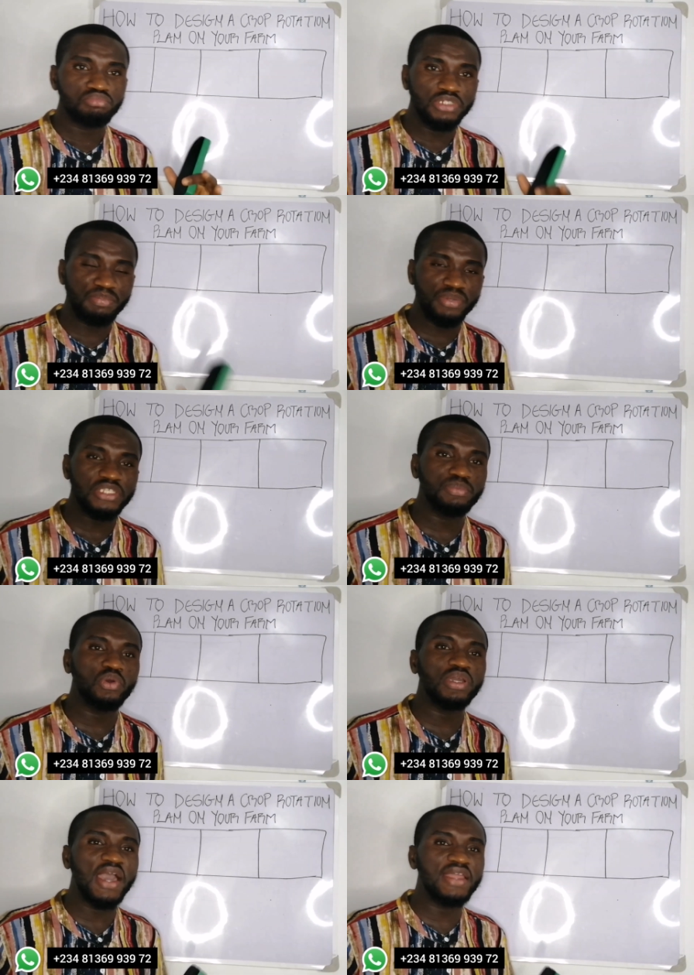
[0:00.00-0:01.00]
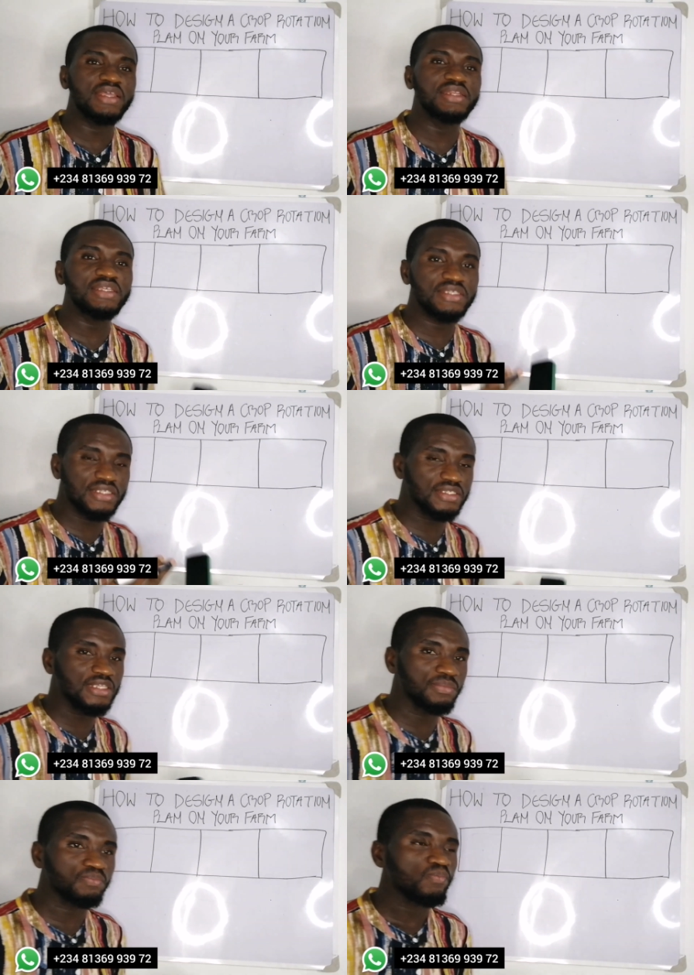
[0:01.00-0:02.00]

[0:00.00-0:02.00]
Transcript: the principle guiding this system.